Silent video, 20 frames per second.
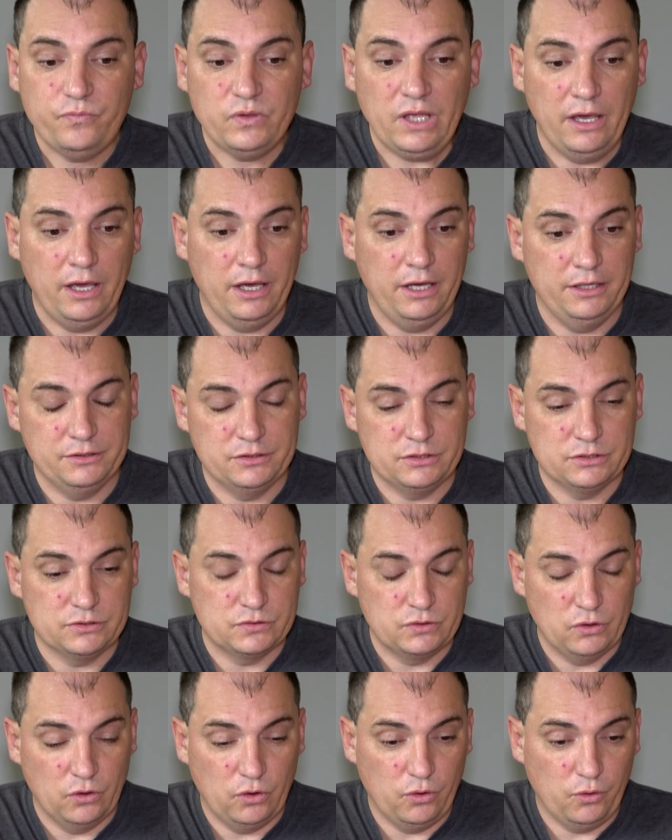And
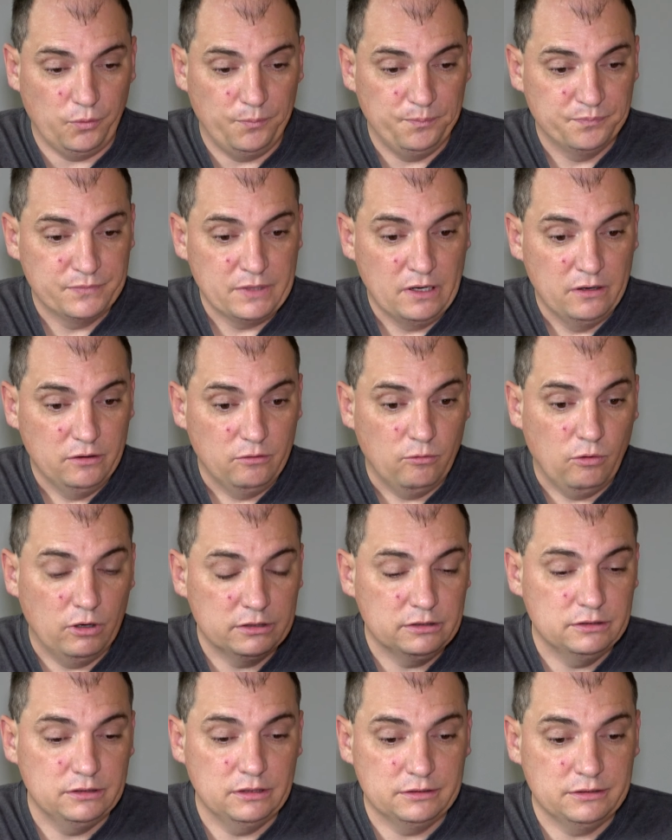so
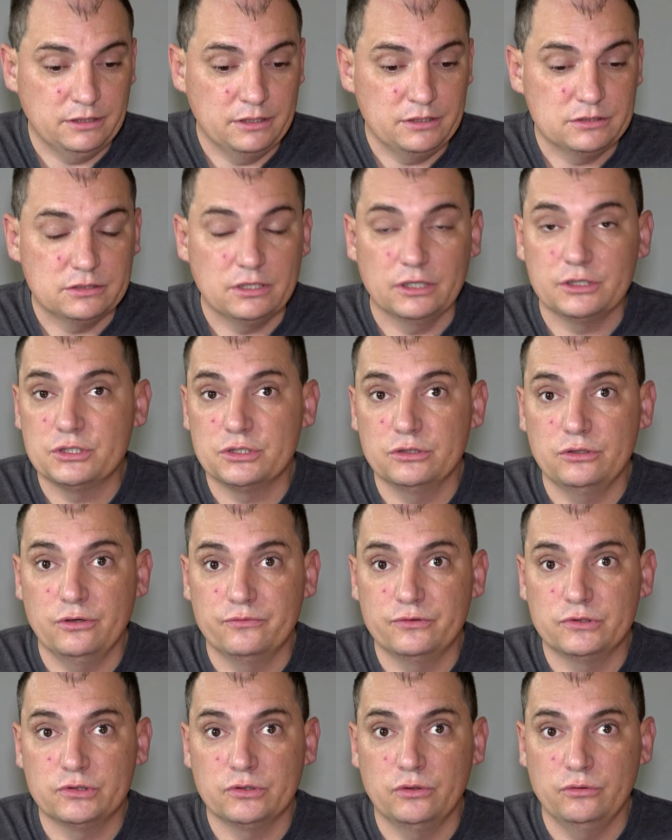one of the things that should
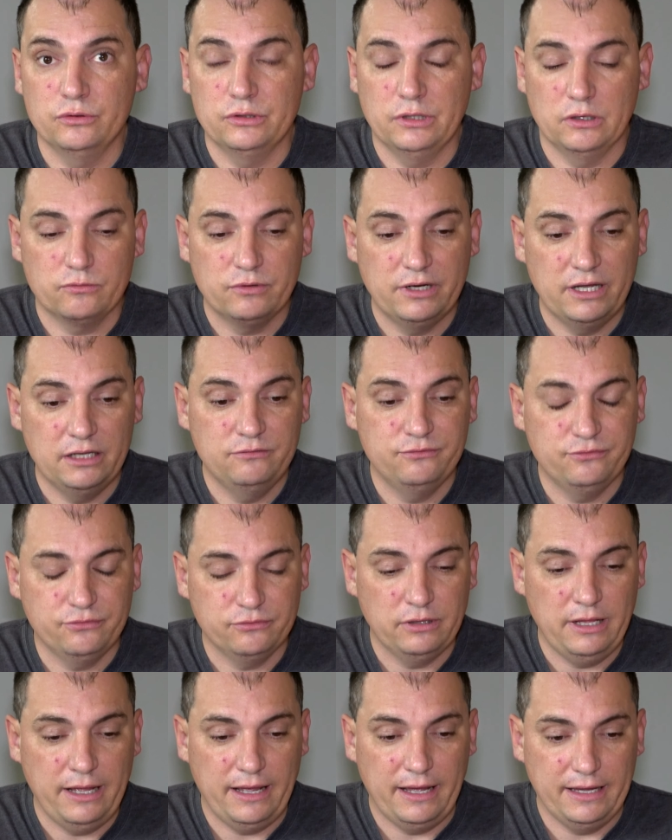have thrown a red
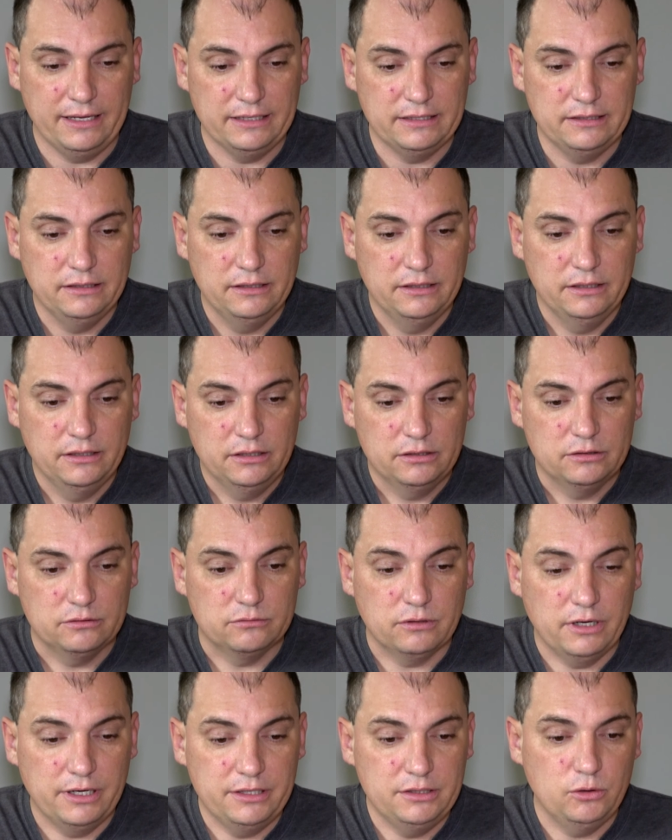flag
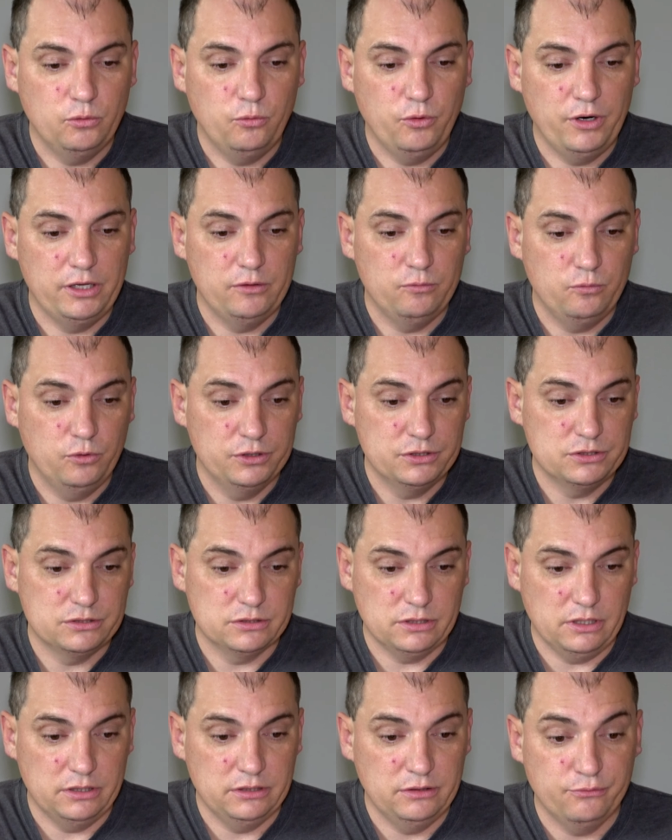right away
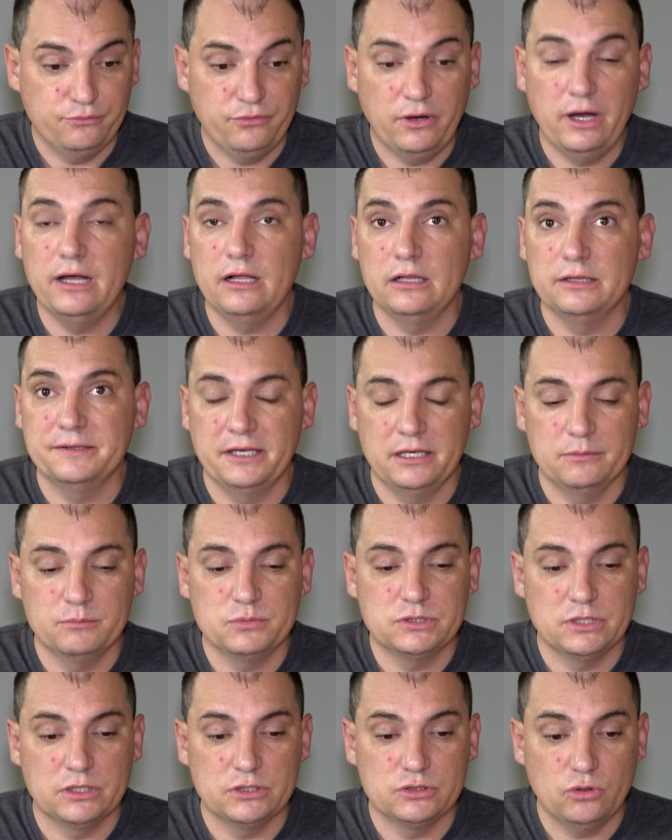was the file name
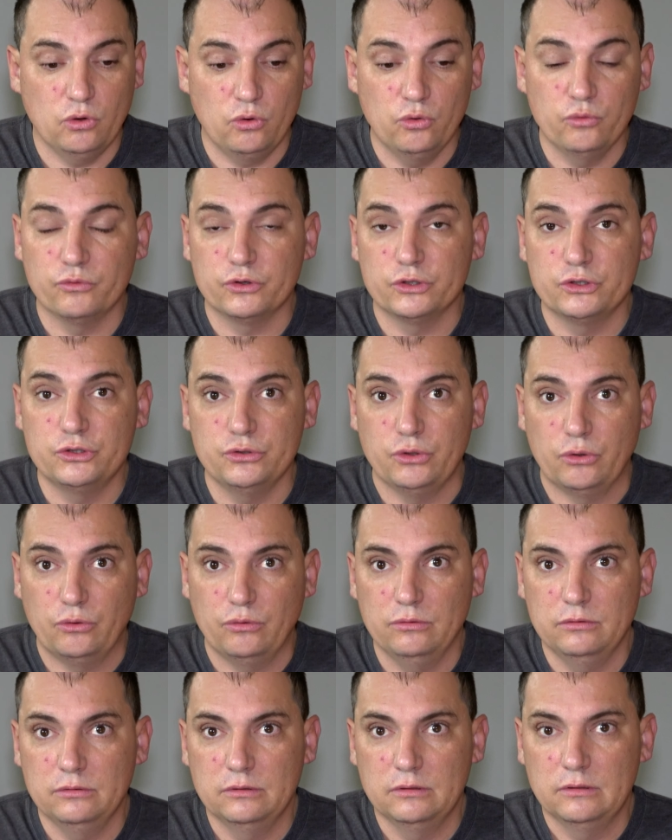says overdue.
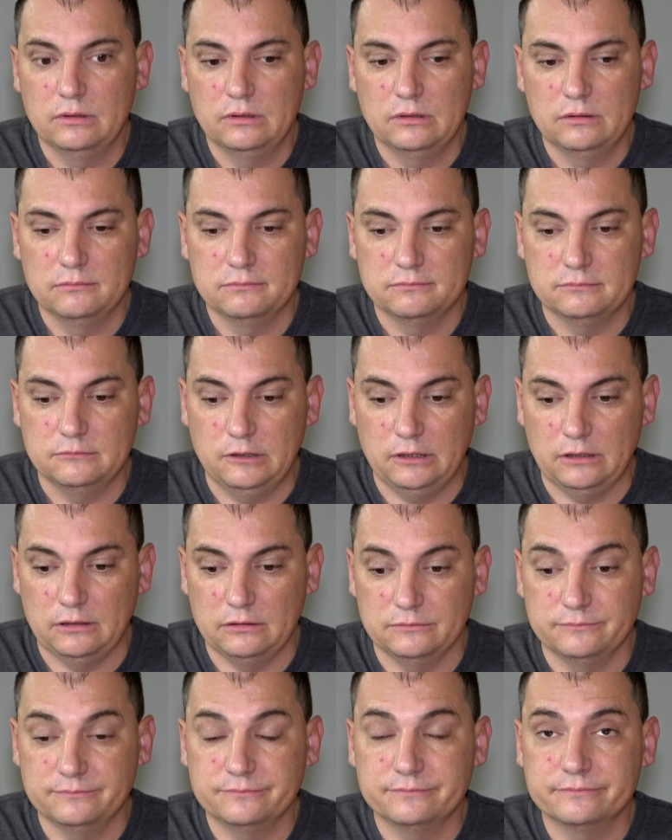
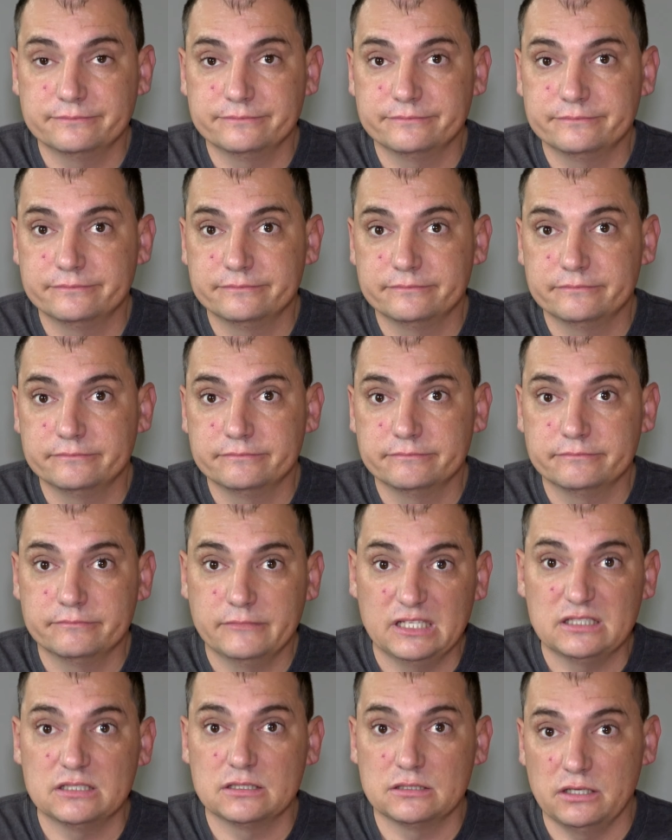Well,
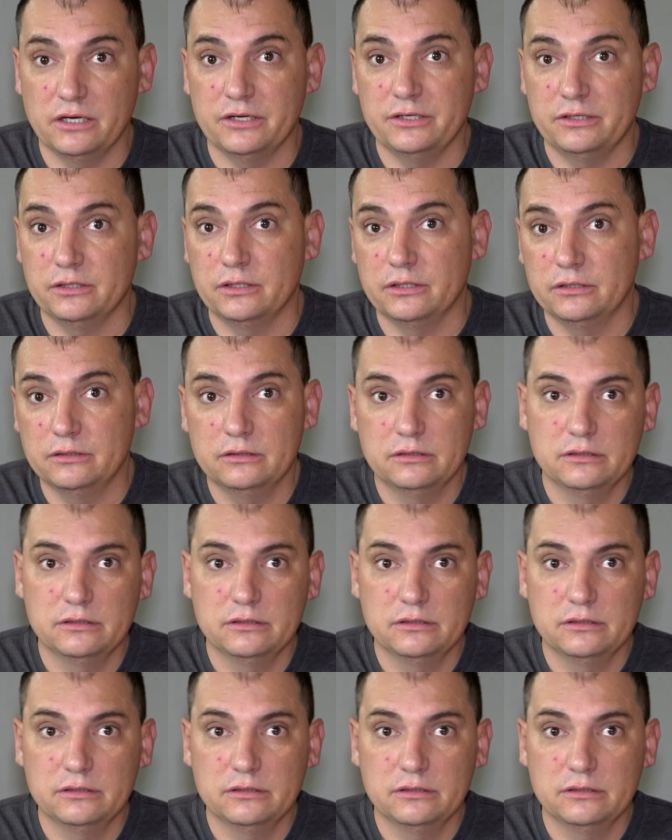that's kind of